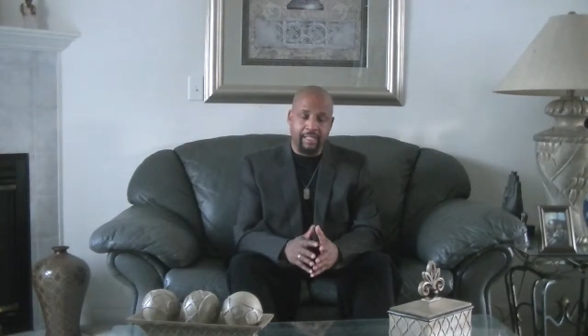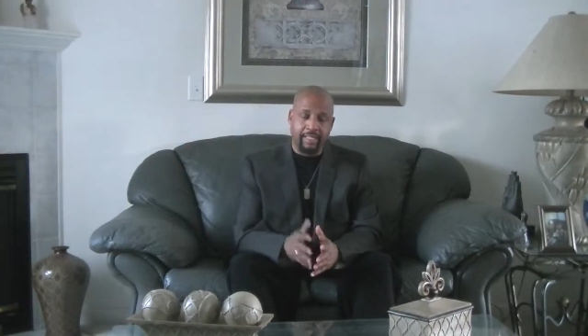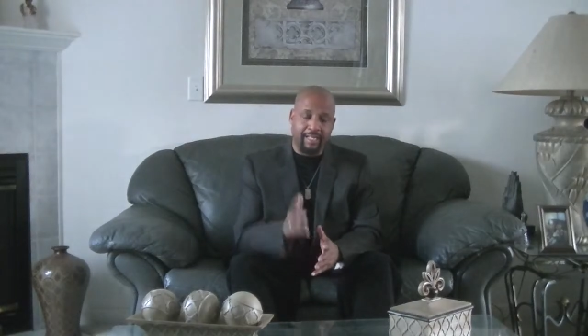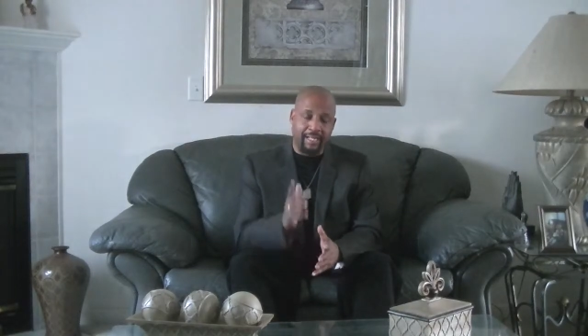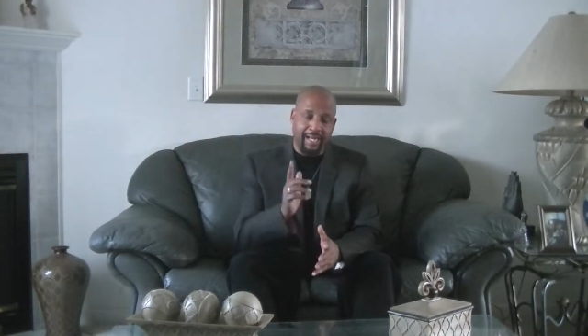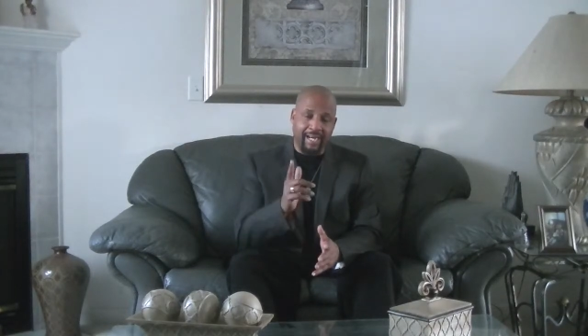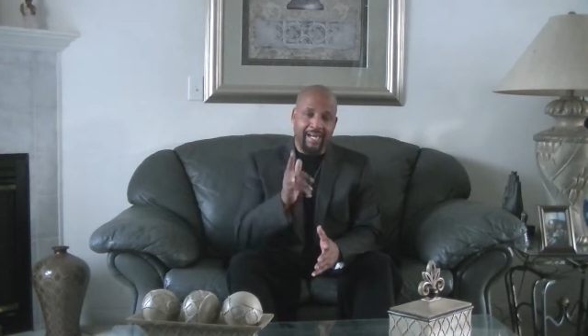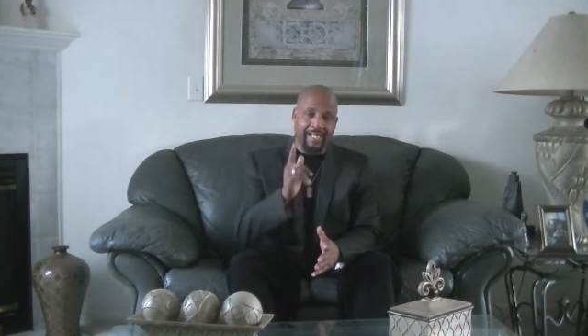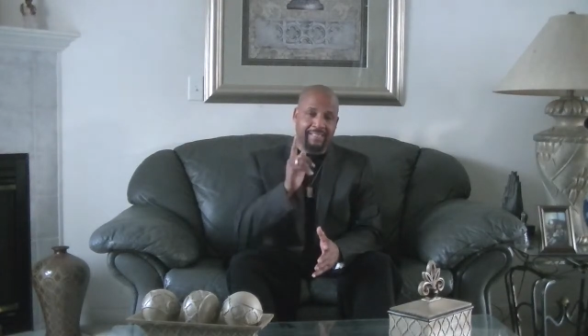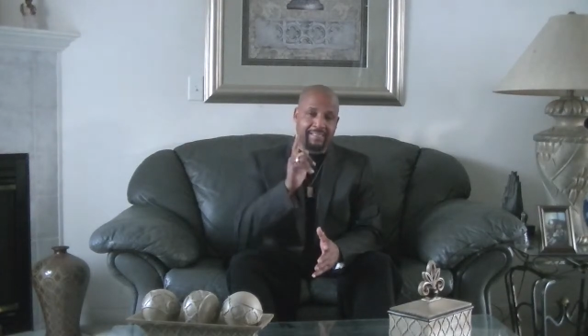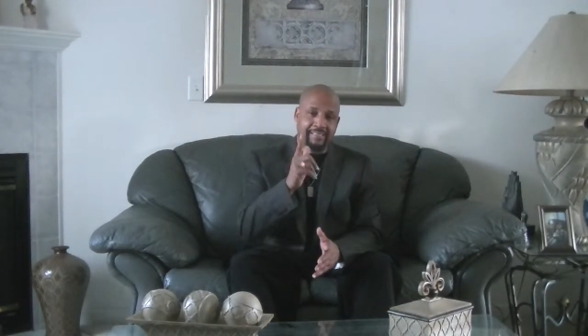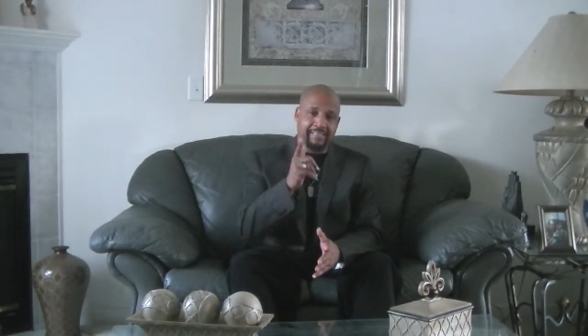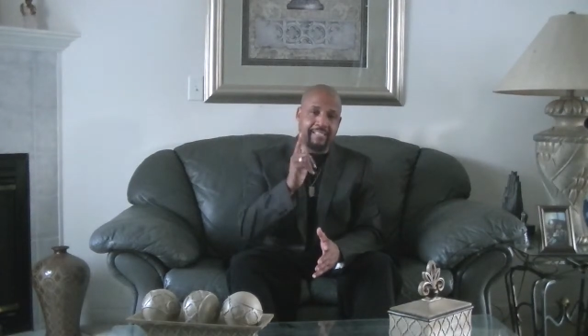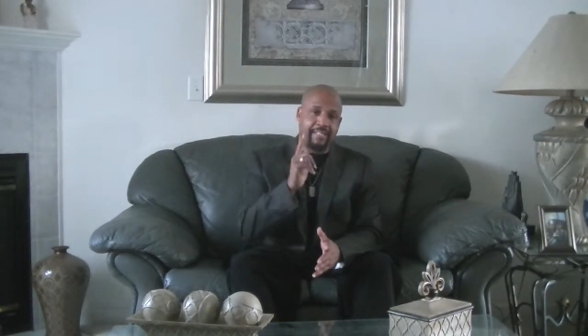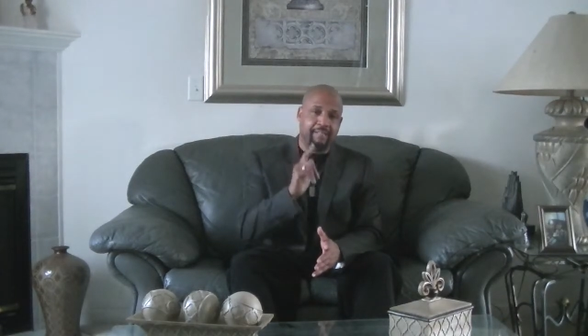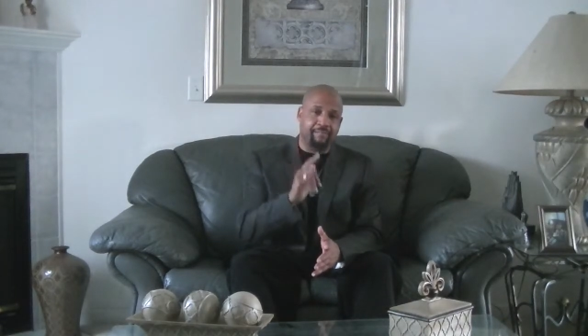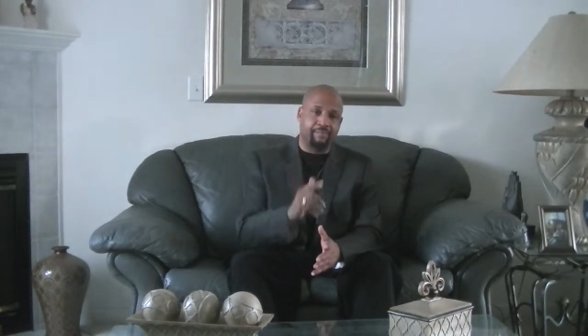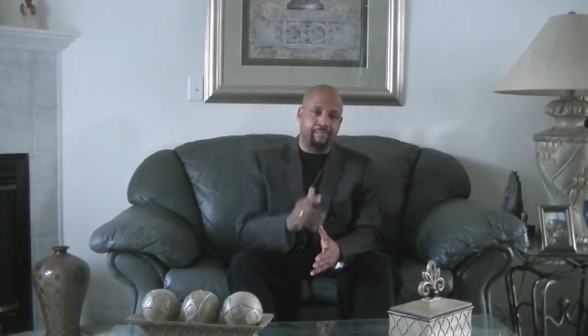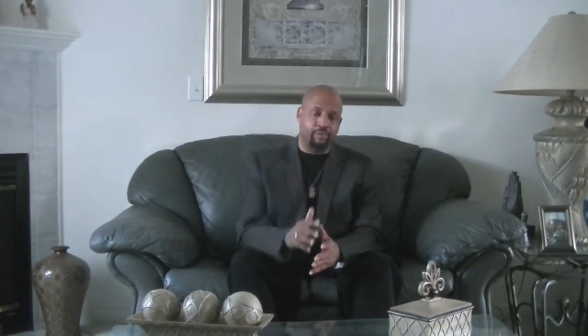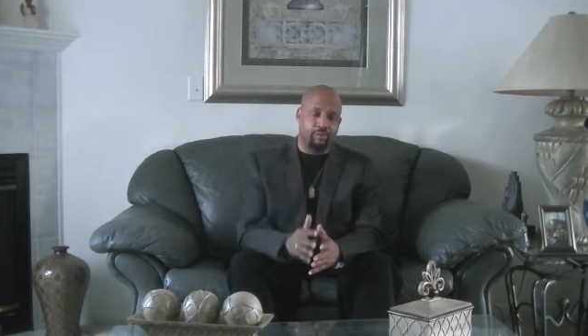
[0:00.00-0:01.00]
God
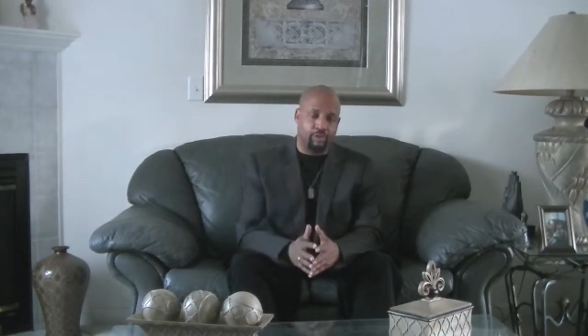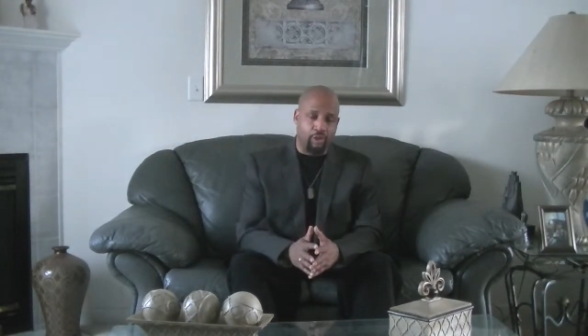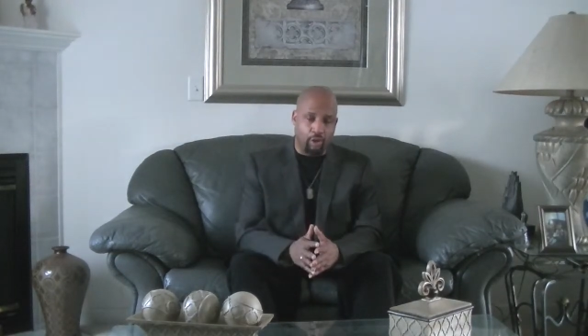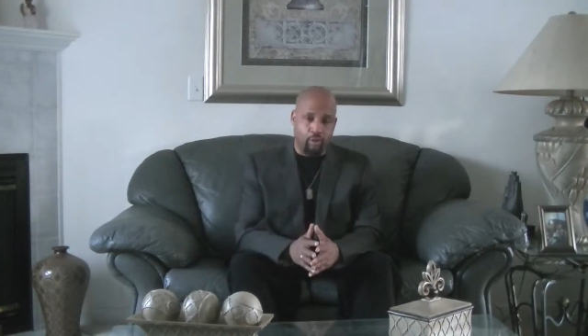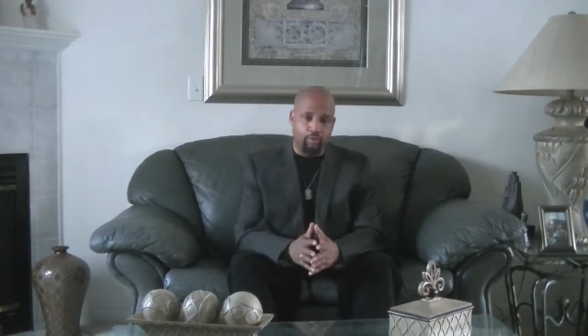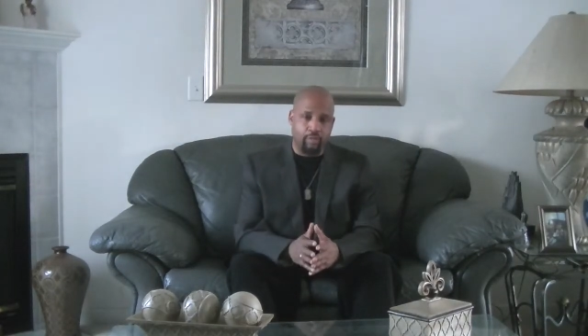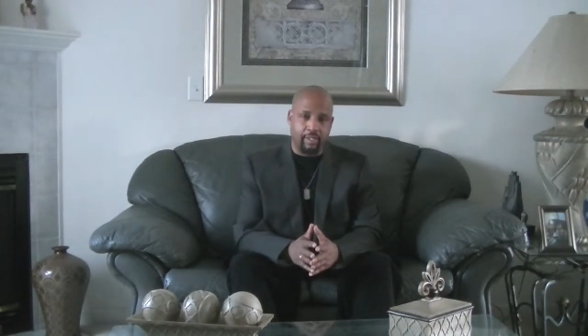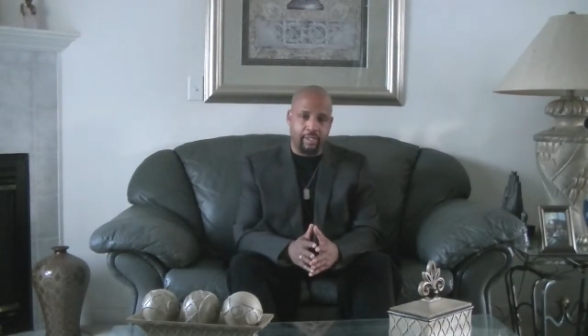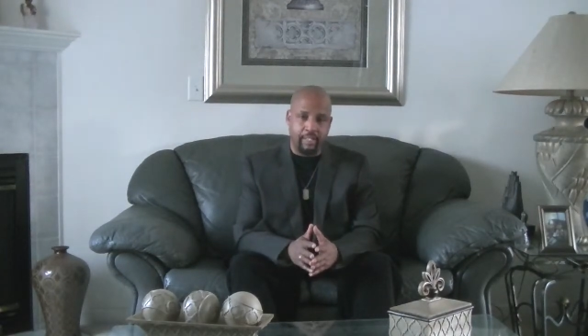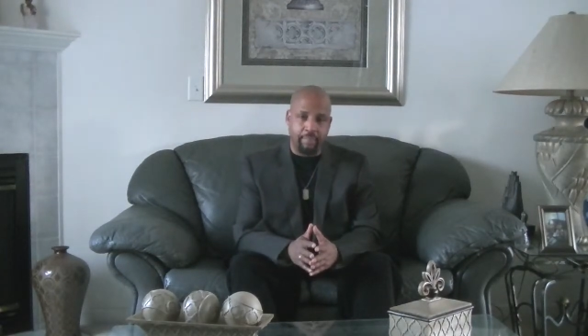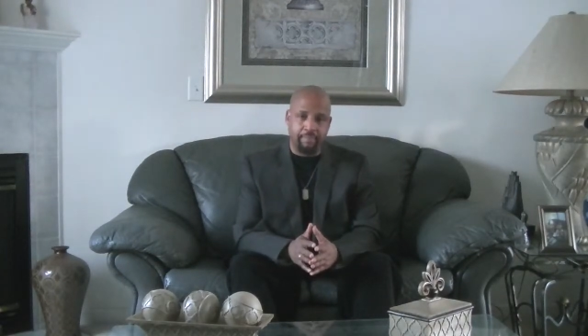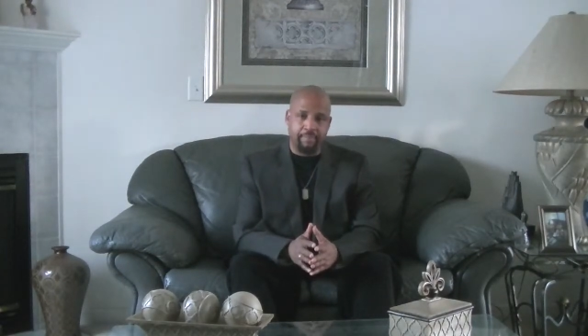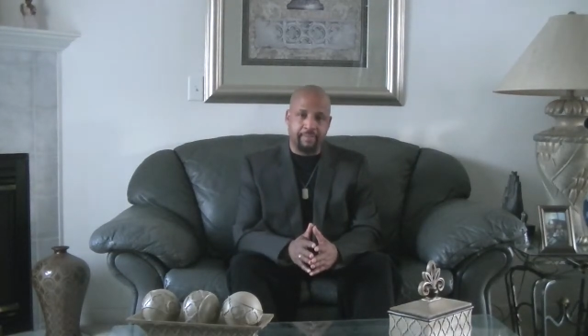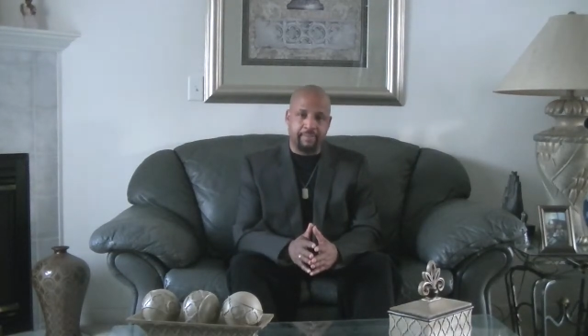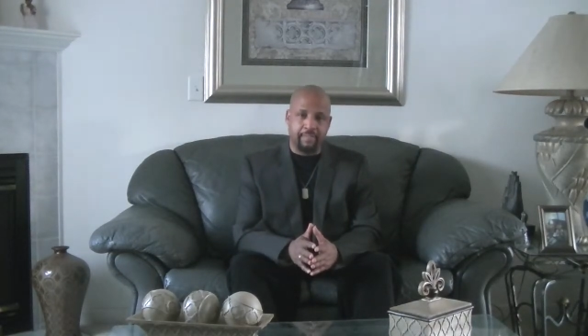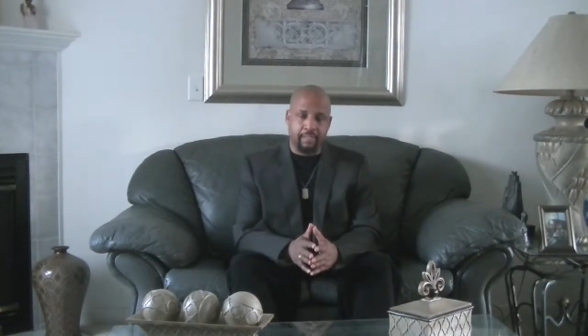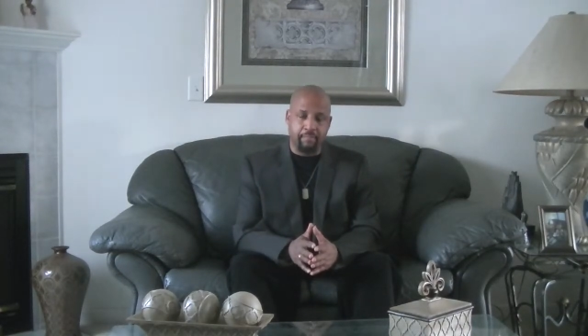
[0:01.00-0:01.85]
said if you don't keep his